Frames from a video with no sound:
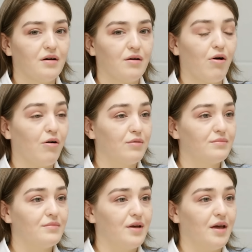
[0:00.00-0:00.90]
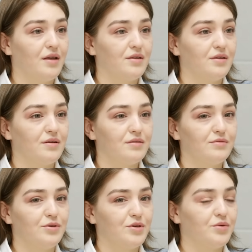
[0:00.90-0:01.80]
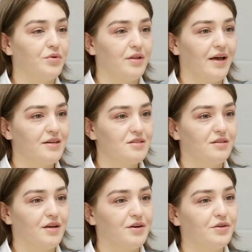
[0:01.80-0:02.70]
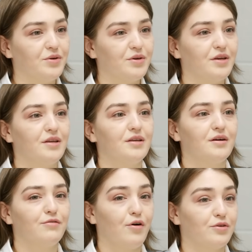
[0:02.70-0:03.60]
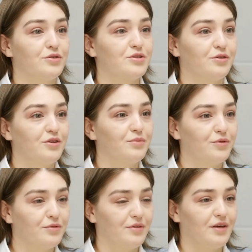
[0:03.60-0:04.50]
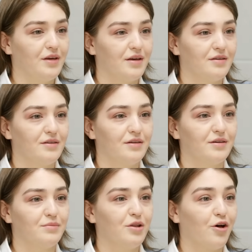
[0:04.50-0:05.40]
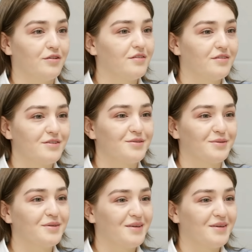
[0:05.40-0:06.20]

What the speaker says: calm and you can relax in there and you can focus on the movie and the plot. So,